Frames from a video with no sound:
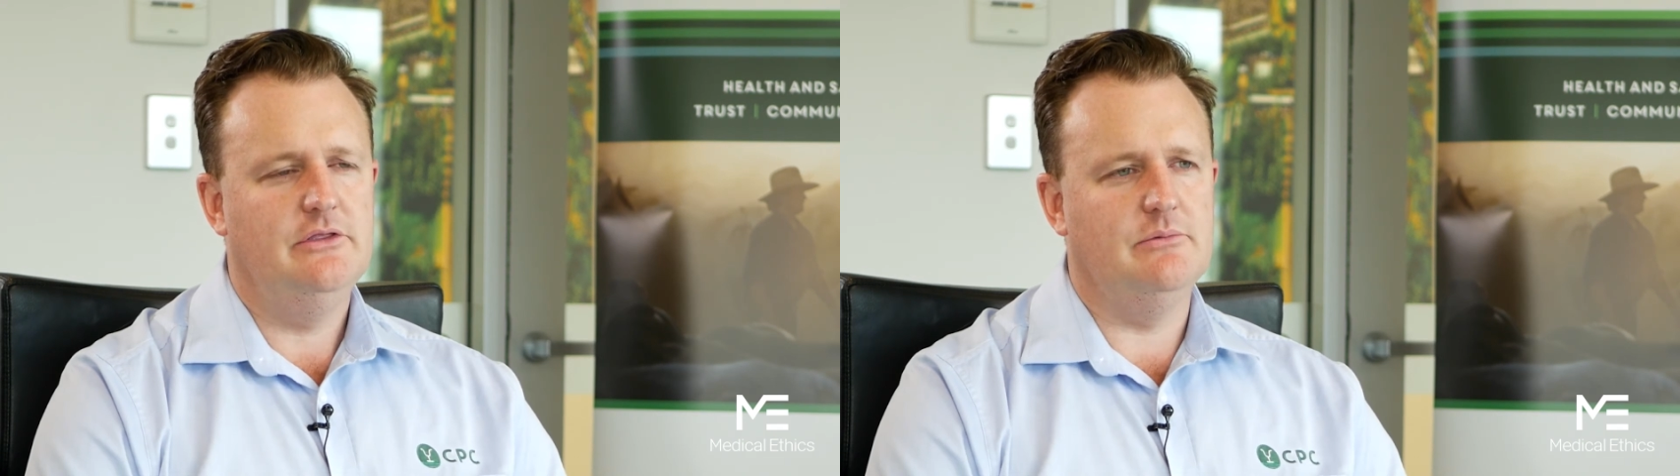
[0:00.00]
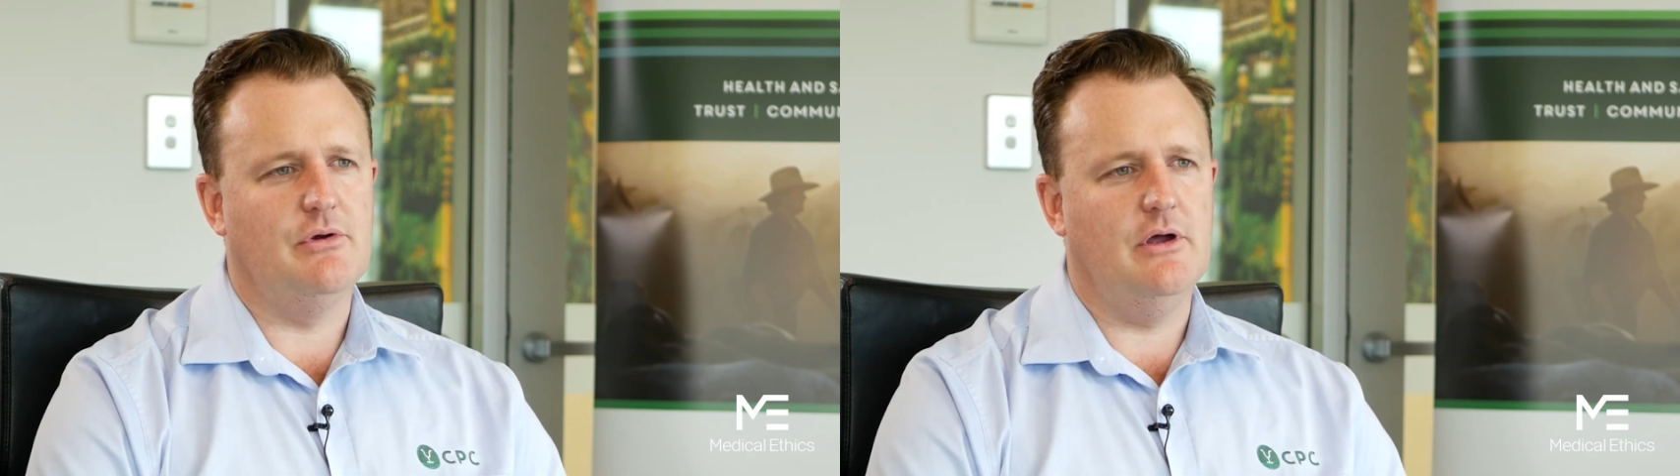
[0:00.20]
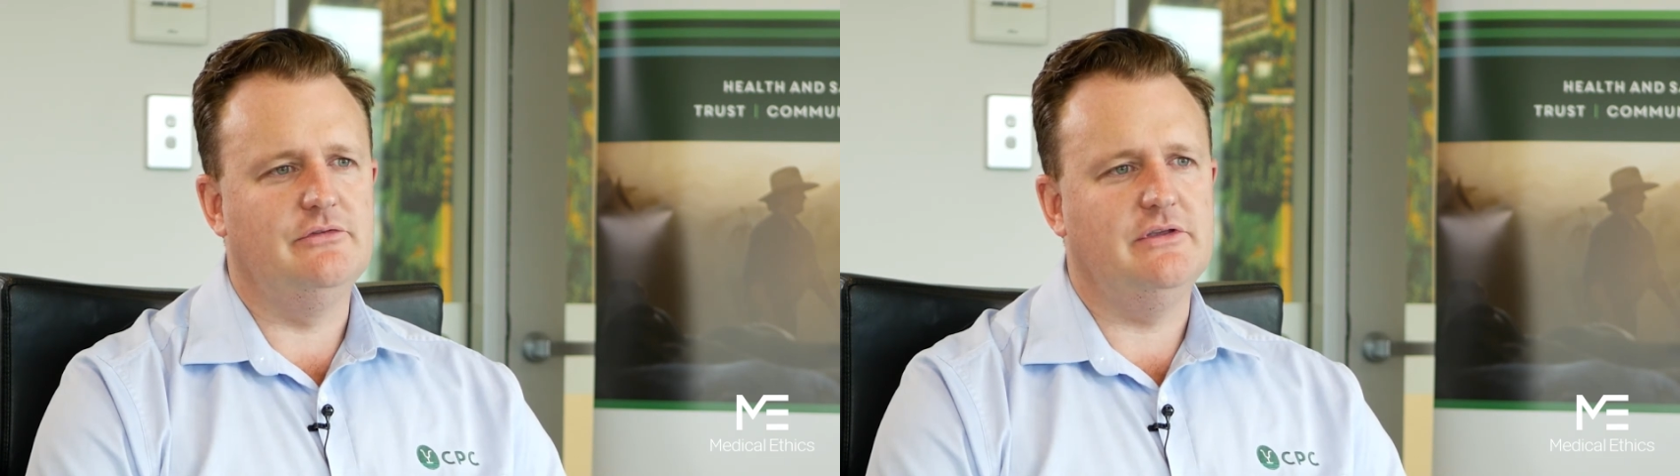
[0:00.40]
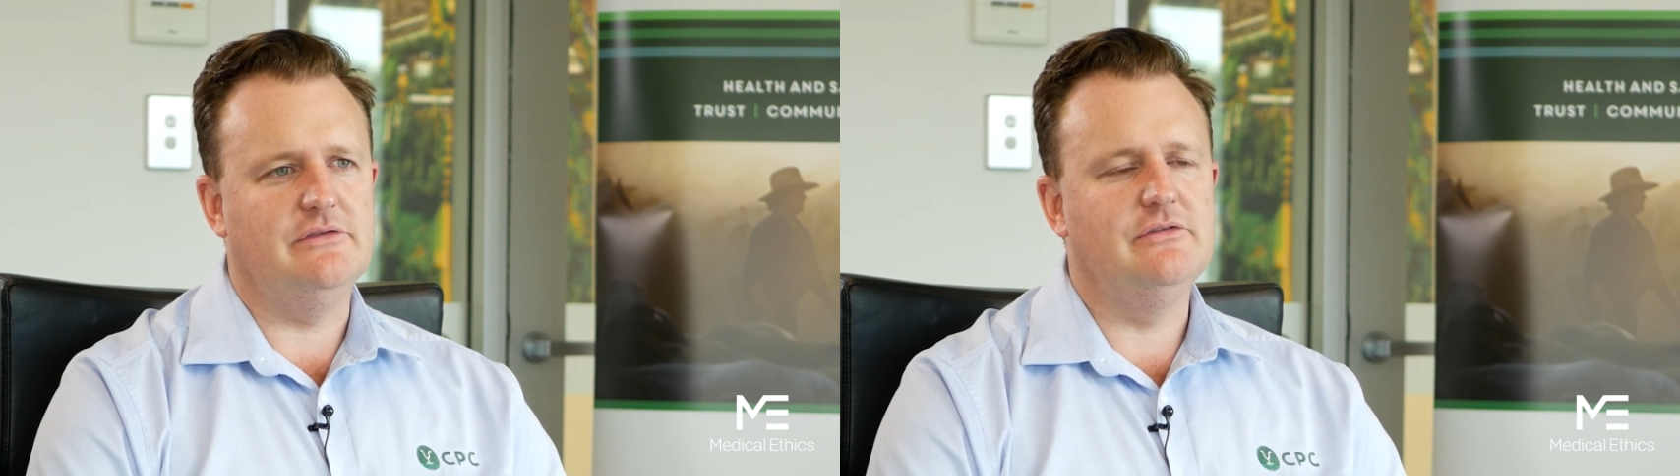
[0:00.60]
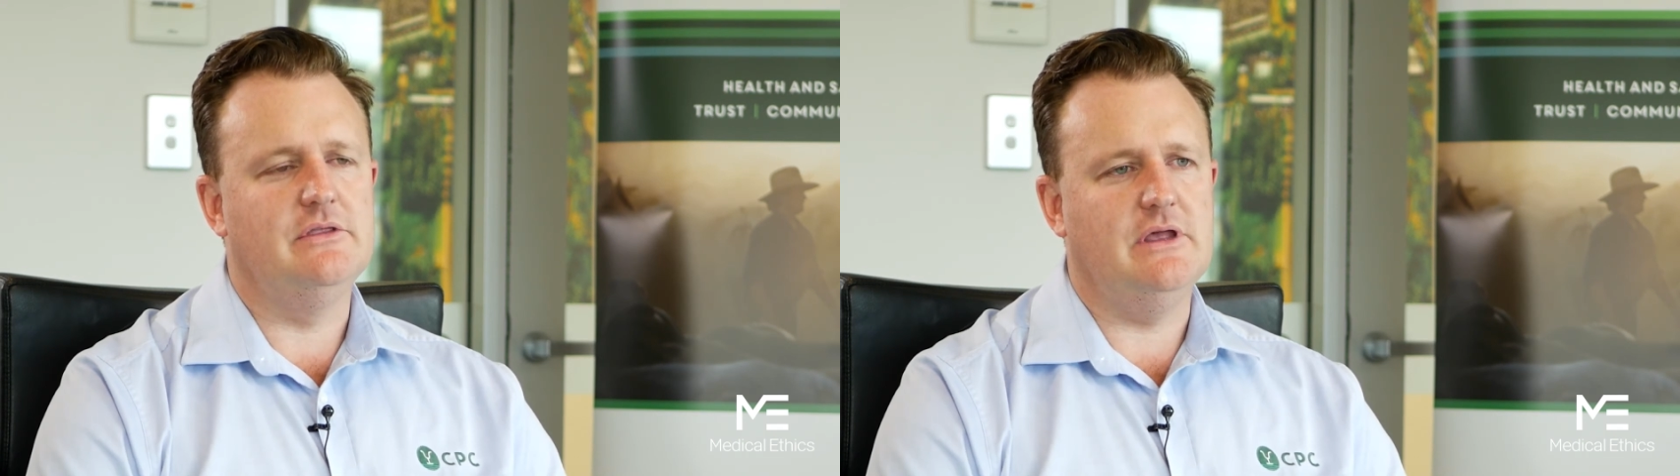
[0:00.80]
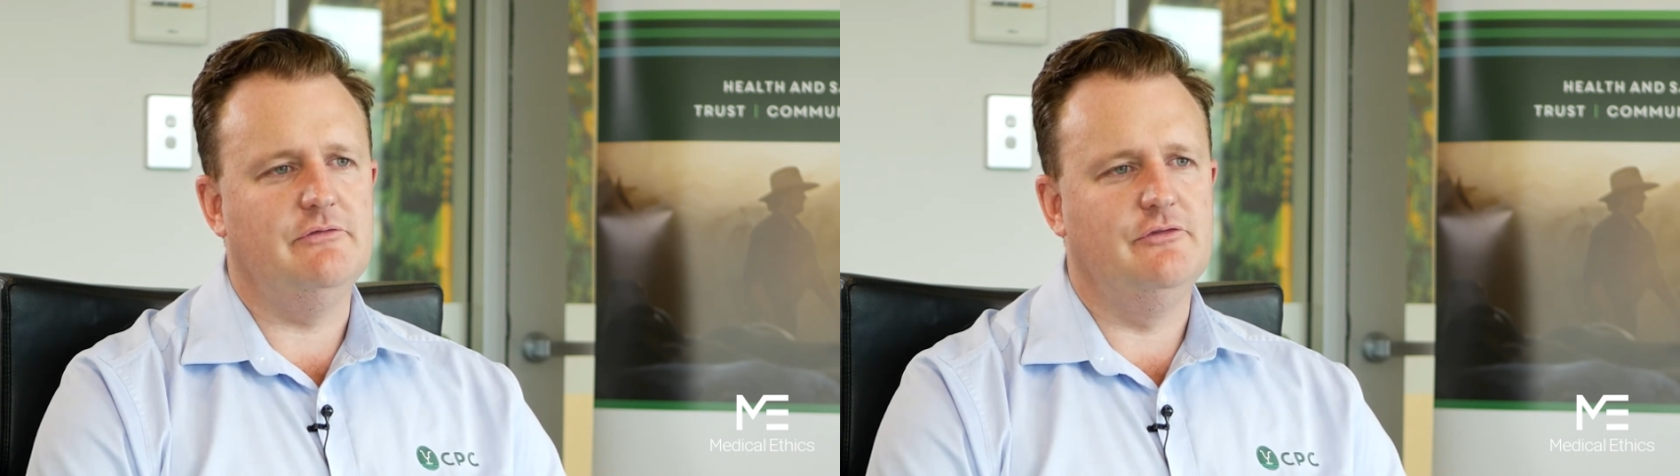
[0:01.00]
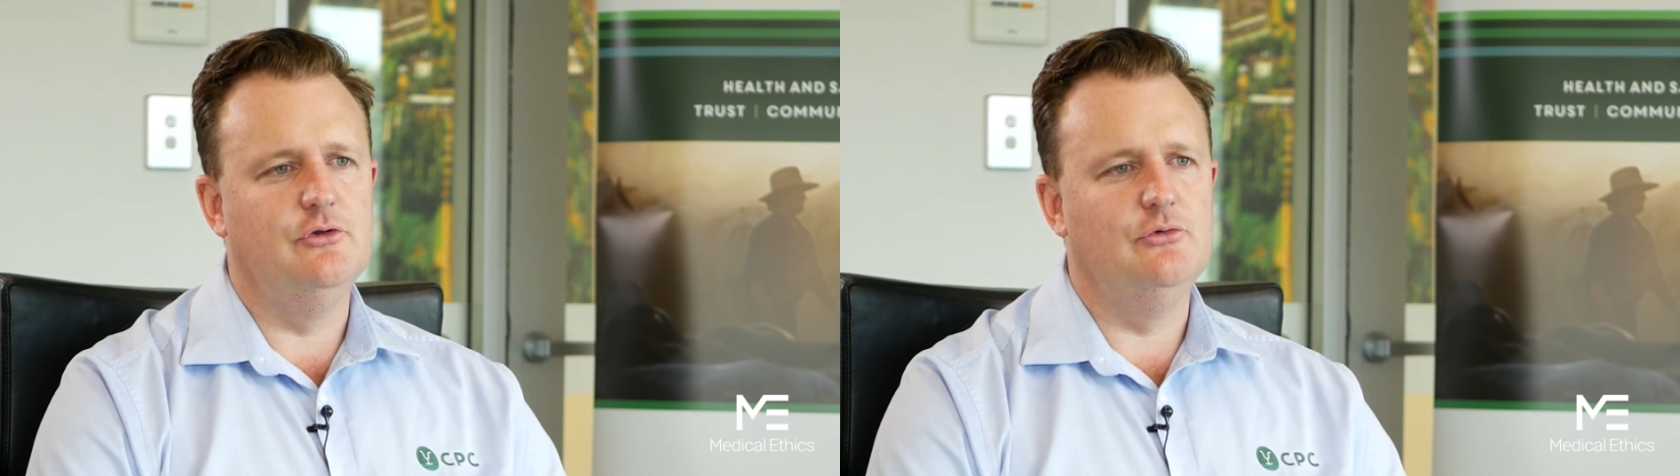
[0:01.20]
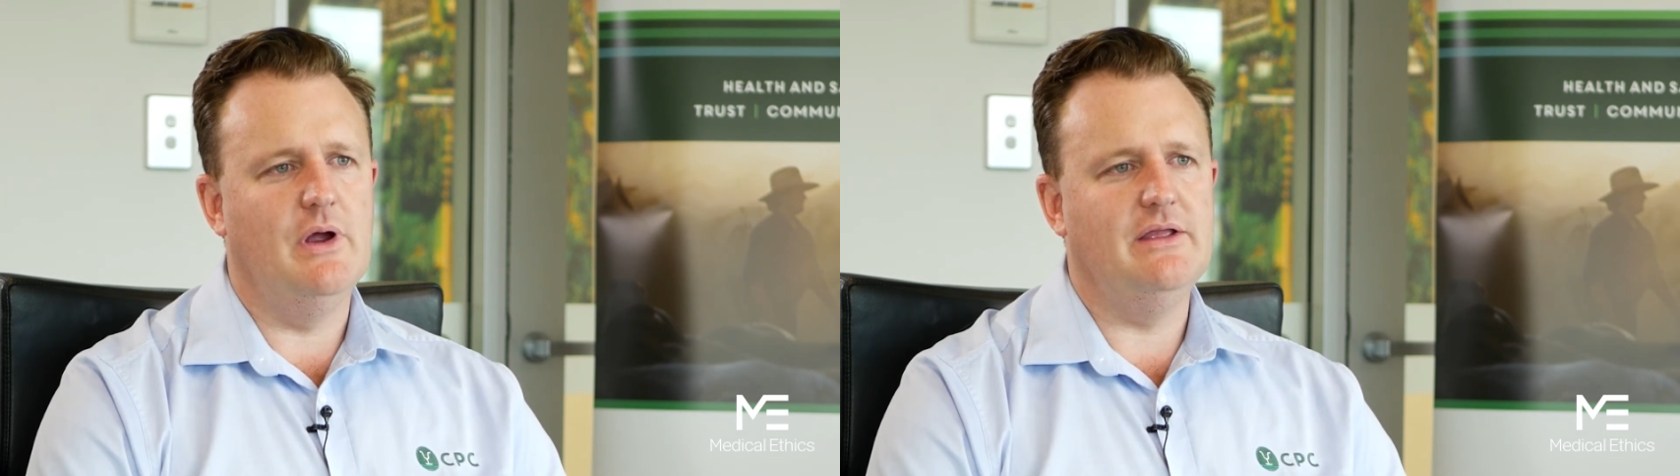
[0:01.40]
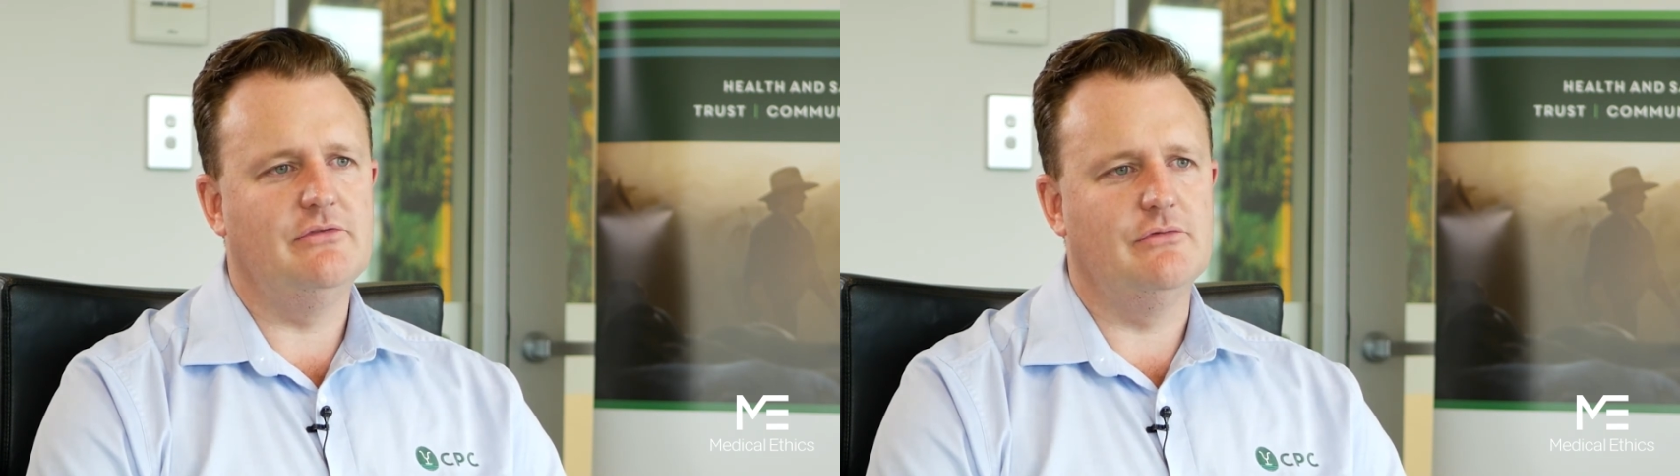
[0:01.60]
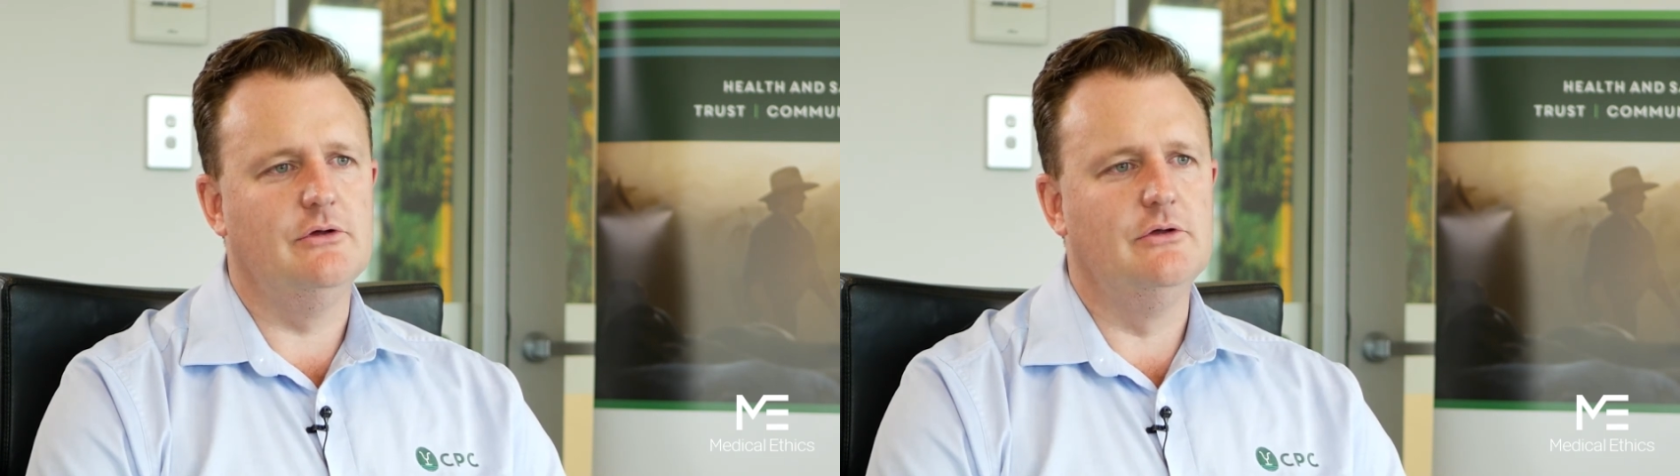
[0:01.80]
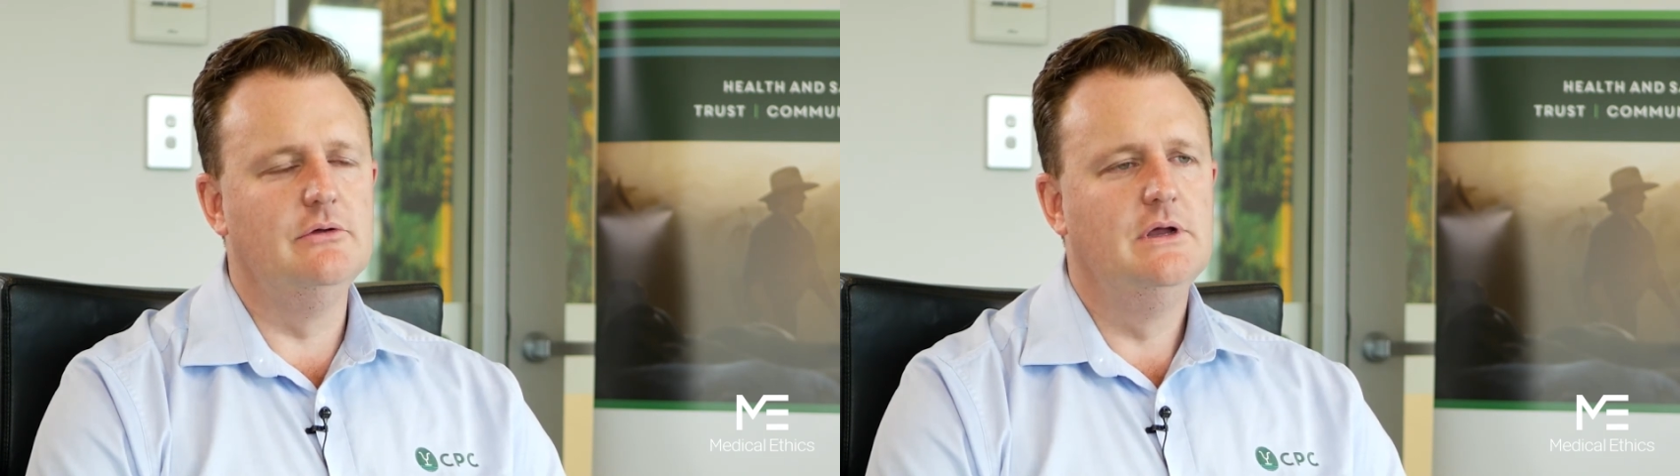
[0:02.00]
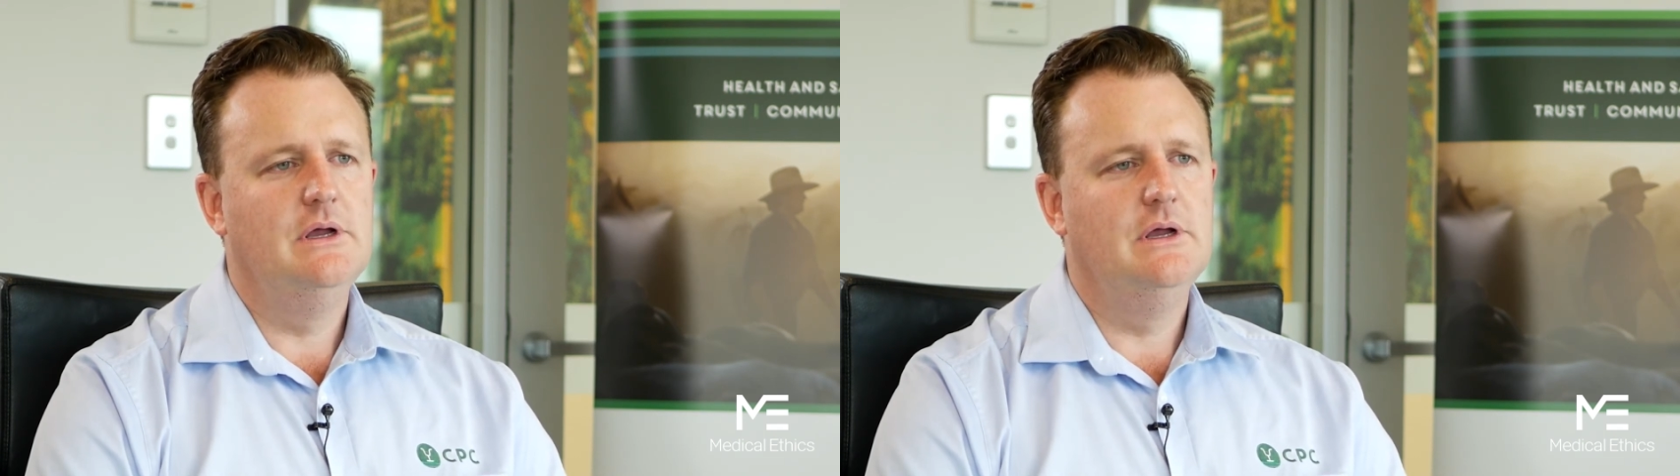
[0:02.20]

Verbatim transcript: the process that that food went through.